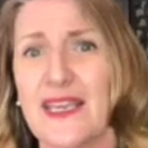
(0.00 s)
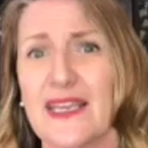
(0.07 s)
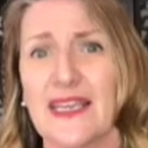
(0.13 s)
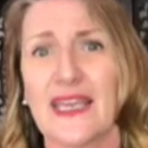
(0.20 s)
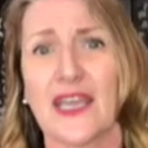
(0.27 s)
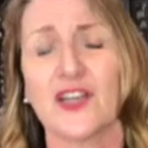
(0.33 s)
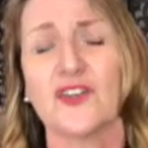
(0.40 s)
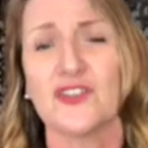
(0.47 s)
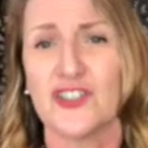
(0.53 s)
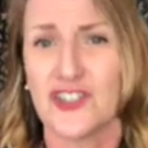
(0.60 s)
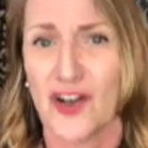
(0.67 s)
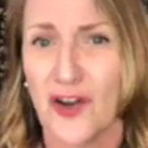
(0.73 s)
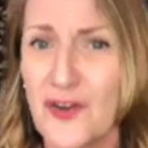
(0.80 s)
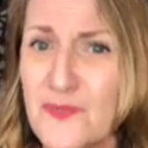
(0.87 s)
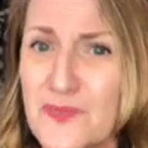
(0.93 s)
and get good
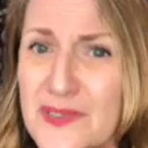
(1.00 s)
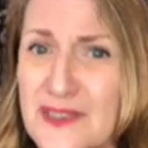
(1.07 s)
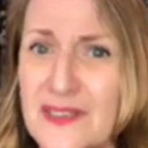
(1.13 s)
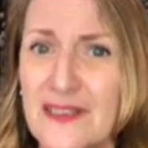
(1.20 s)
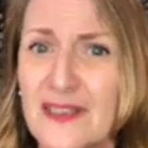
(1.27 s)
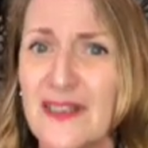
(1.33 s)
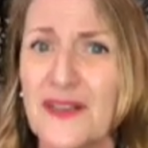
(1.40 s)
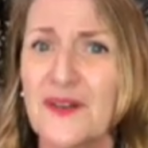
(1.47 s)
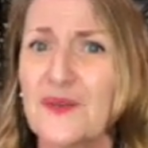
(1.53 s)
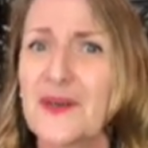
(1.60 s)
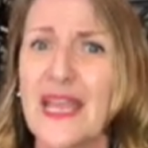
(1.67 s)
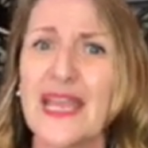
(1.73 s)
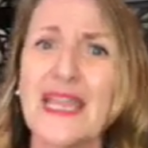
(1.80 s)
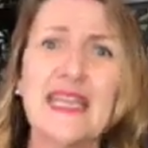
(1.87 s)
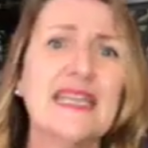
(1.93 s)
jobs,
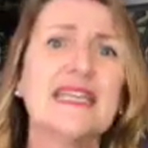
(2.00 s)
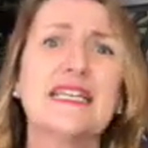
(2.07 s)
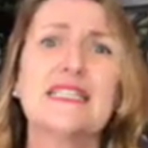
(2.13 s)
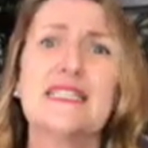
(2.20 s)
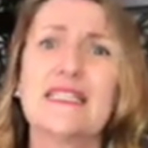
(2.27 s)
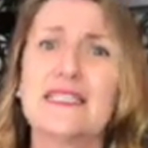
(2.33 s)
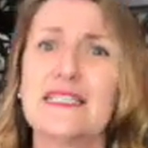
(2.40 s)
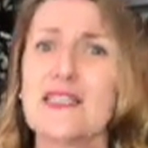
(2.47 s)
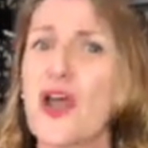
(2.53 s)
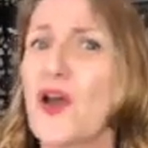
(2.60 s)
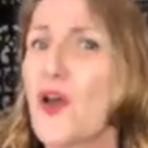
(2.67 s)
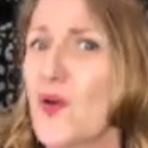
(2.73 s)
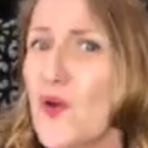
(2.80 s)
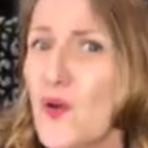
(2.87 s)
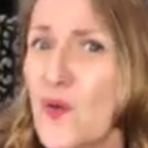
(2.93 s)
okay?
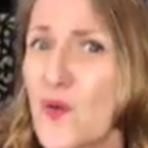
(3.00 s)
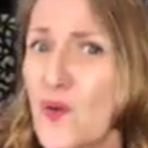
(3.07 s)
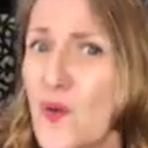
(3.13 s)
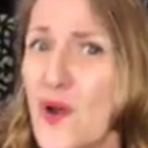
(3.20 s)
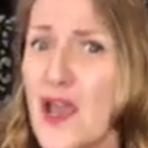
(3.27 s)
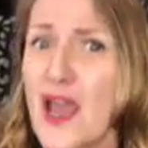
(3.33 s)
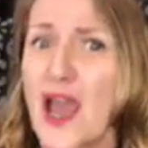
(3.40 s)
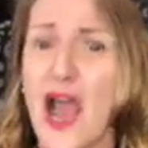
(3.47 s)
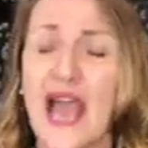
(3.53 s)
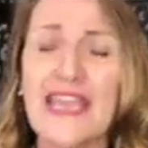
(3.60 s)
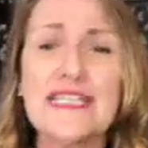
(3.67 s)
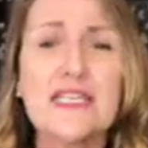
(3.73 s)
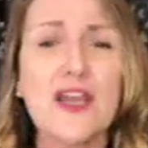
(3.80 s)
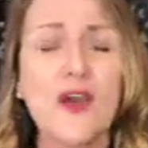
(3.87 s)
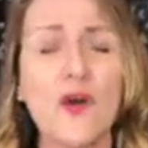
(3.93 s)
So I
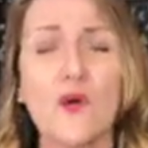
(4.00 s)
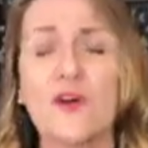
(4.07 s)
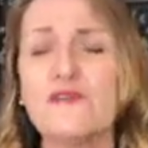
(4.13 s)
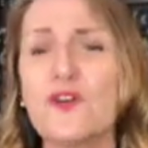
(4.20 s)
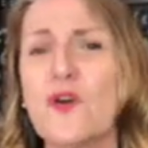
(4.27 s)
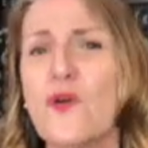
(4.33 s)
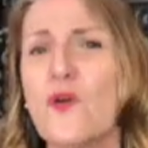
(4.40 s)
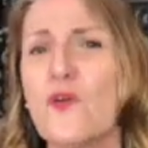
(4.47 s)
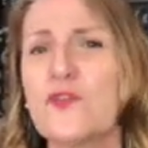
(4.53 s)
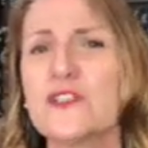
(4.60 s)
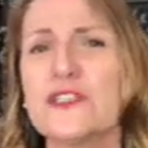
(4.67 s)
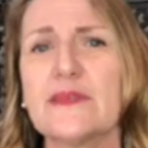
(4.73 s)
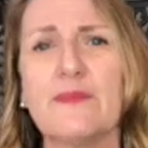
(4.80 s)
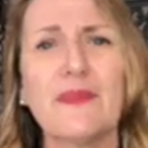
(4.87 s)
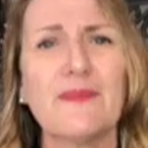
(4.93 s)
know, of
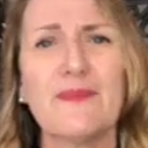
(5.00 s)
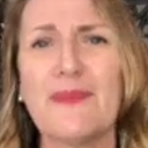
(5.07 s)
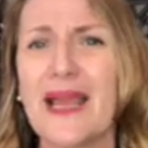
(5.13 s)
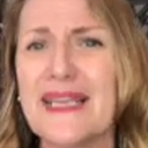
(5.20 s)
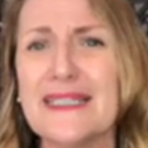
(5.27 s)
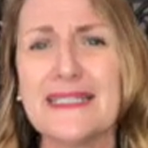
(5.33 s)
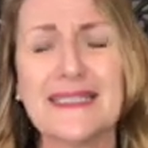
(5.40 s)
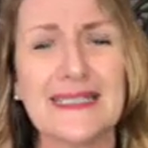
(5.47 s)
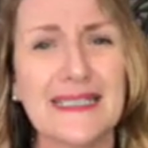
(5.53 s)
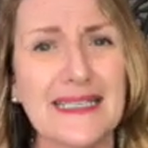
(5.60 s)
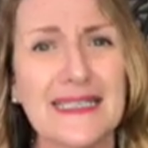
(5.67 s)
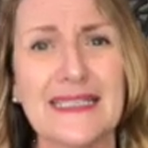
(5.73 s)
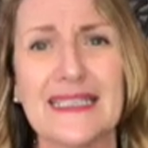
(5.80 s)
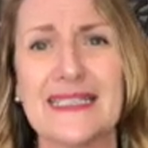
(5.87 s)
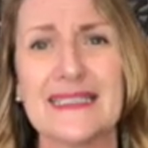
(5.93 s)
course, my
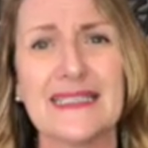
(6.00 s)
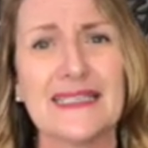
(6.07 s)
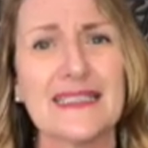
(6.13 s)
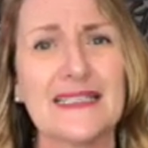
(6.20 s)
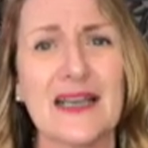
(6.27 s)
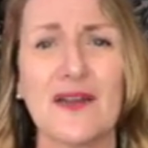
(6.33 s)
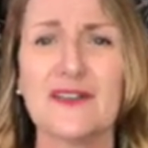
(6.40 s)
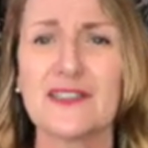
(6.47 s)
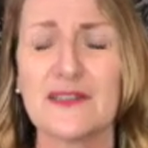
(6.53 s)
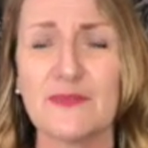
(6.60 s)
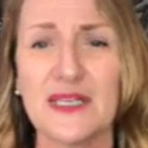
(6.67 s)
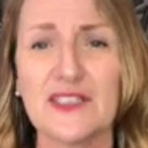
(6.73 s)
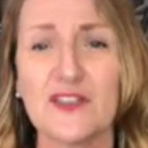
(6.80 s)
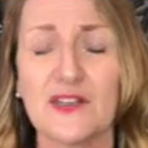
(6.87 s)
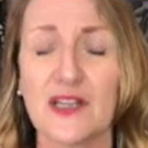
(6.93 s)
son is in his last
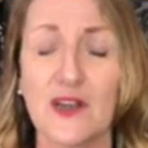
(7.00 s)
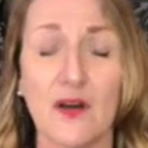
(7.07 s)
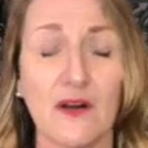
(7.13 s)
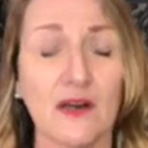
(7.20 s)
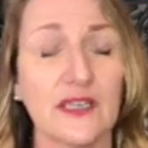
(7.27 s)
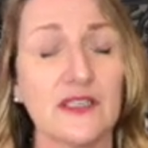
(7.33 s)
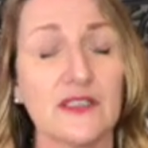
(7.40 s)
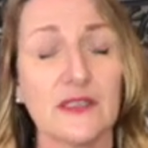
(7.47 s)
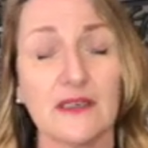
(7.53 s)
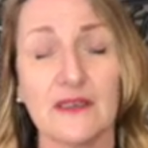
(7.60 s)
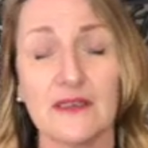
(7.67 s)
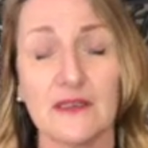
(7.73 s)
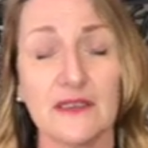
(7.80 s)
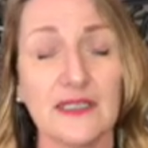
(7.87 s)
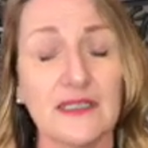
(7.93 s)
semester in college.
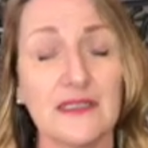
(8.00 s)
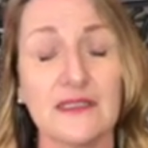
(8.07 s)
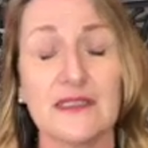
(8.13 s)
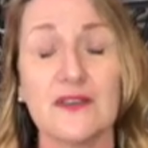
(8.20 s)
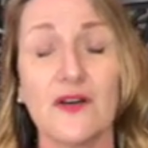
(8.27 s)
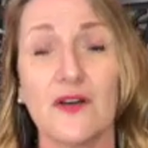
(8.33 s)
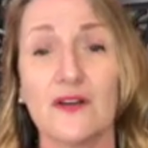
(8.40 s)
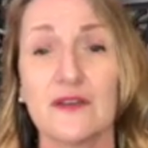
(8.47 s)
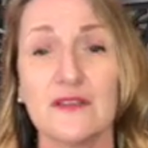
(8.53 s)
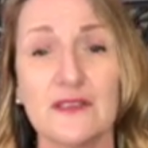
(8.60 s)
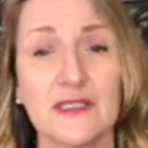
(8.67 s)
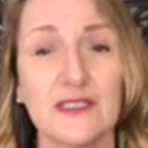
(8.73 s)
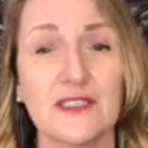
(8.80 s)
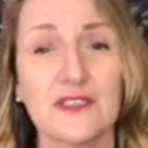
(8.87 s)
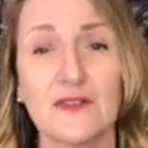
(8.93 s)
Oh, he is not a good
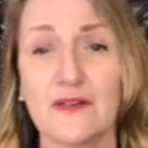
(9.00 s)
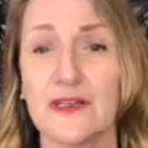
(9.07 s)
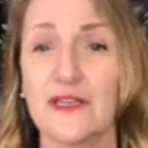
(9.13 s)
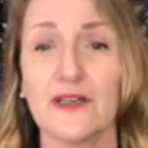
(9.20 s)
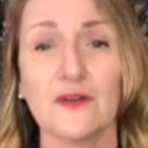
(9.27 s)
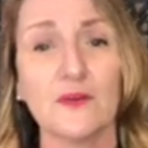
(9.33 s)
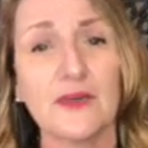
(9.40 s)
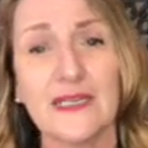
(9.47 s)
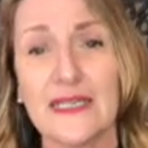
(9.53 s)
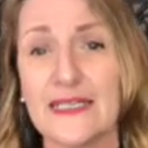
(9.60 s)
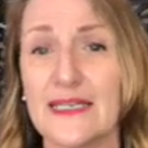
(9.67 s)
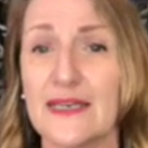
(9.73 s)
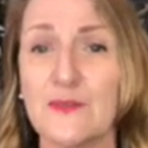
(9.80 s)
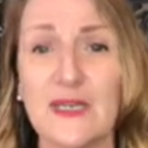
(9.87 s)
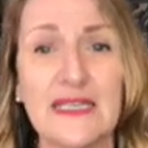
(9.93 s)
digital learner. We
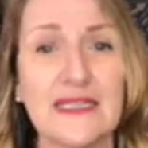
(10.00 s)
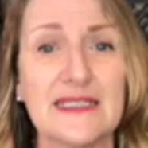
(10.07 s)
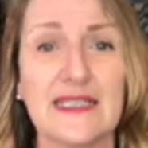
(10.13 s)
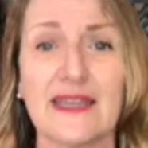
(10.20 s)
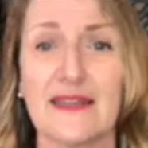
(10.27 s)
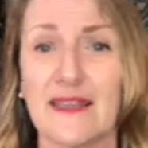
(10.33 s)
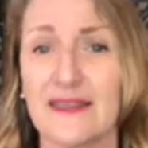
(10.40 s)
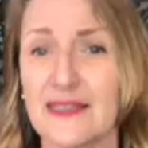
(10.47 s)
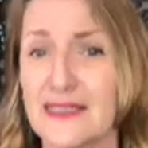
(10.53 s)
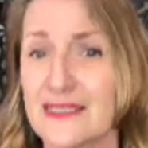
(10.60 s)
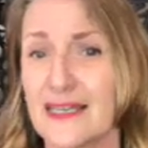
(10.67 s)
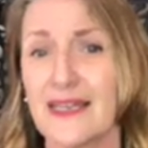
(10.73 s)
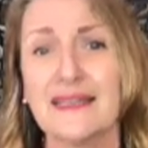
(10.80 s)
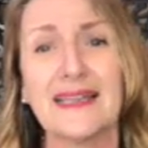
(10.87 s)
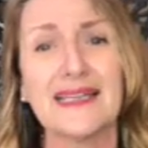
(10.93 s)
need to get that thing
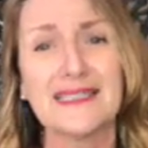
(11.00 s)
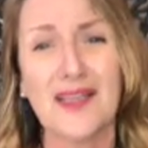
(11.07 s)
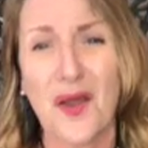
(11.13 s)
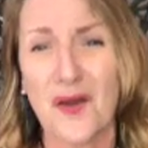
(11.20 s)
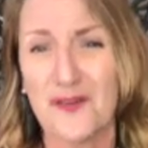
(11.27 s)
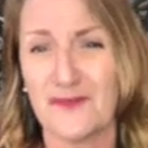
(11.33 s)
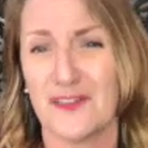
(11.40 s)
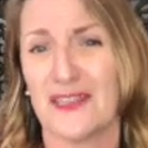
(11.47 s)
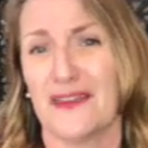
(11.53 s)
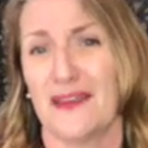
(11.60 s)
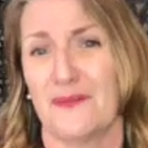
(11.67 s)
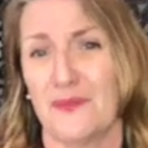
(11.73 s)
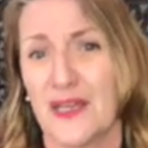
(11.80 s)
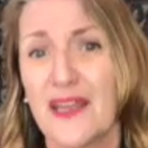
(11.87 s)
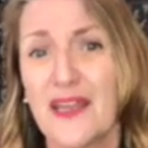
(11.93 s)
done. That's hard for them.
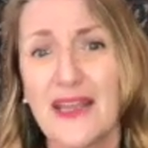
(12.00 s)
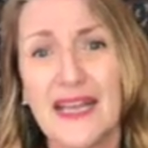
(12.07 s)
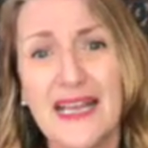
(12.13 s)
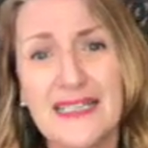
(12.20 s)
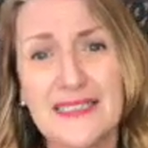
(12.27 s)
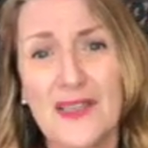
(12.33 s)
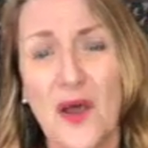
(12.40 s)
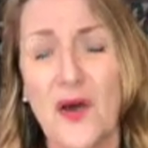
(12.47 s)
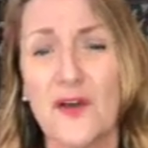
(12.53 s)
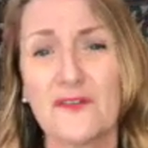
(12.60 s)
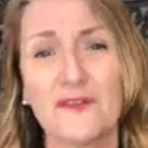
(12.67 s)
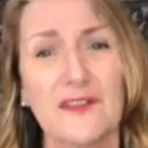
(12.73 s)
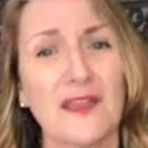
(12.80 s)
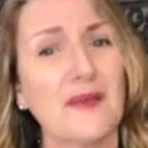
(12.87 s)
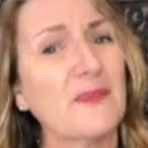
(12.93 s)
That's hard for
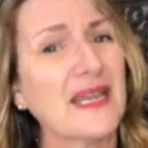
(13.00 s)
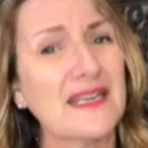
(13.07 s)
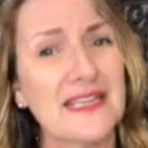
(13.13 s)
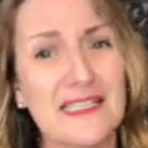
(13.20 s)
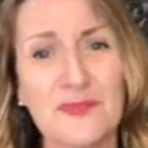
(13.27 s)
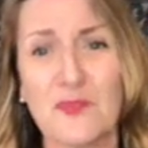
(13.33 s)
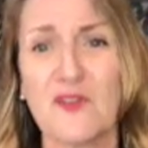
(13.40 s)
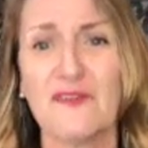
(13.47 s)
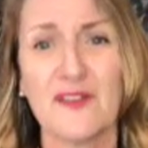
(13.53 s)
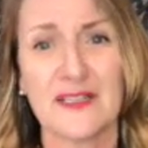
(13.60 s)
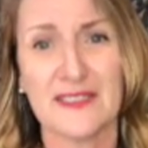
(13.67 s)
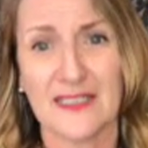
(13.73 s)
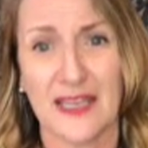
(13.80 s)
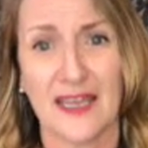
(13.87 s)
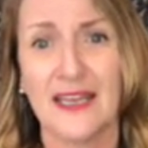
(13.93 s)
them. And his
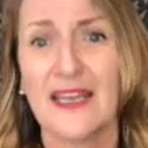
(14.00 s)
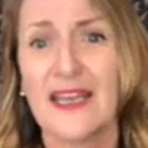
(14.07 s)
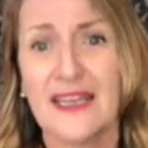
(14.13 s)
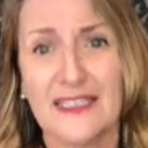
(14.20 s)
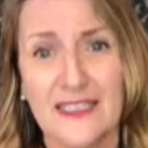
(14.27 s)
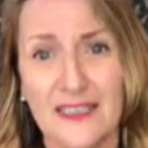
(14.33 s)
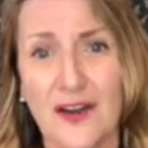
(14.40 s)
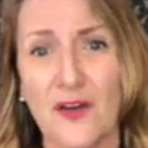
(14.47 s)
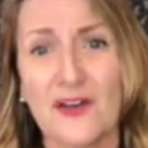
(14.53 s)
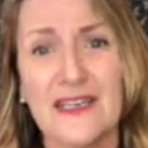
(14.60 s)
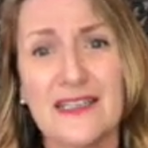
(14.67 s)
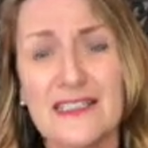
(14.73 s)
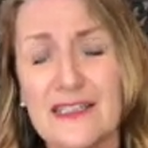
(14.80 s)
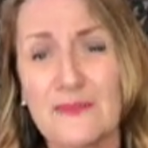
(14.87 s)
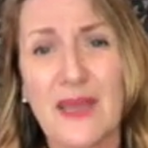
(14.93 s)
professor, need
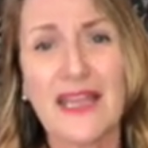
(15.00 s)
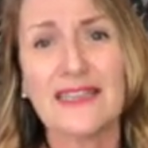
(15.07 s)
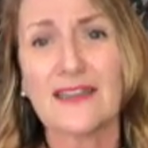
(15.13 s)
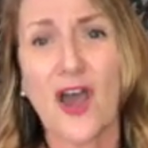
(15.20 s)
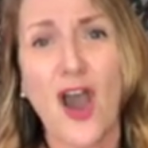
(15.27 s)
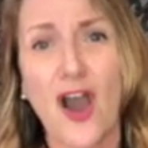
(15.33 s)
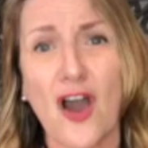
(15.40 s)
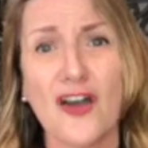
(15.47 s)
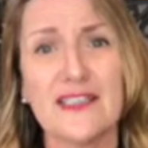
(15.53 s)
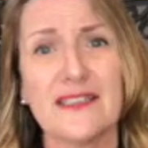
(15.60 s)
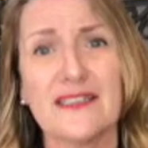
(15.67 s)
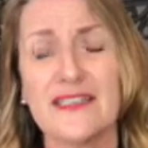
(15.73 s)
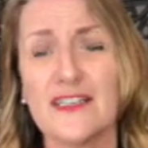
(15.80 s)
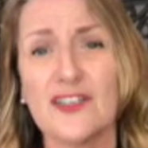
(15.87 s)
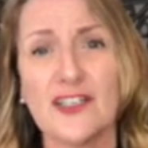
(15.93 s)
to make the hard
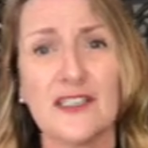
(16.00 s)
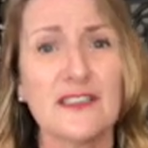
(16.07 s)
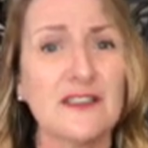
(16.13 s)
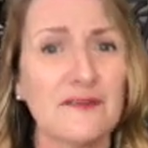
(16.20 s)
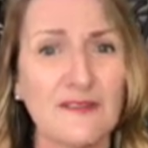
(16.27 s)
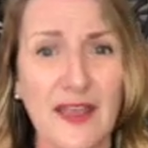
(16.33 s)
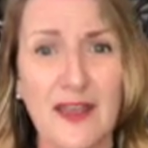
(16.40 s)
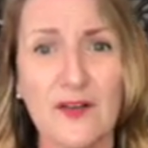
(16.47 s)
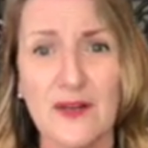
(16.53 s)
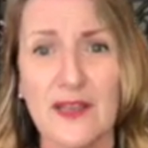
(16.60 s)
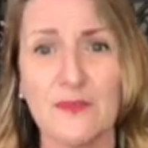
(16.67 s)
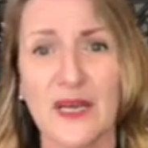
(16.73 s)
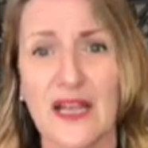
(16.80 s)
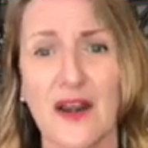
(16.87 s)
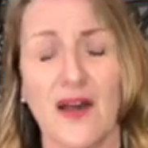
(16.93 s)
decision to fail him
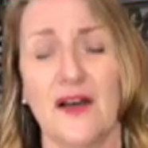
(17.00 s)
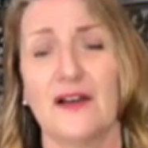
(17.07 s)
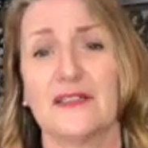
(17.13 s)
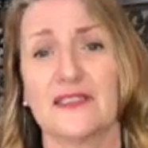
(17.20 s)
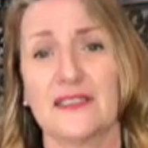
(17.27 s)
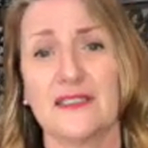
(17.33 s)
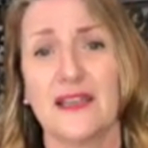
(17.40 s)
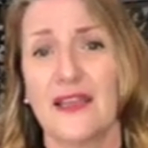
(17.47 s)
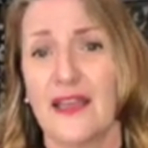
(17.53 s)
a class.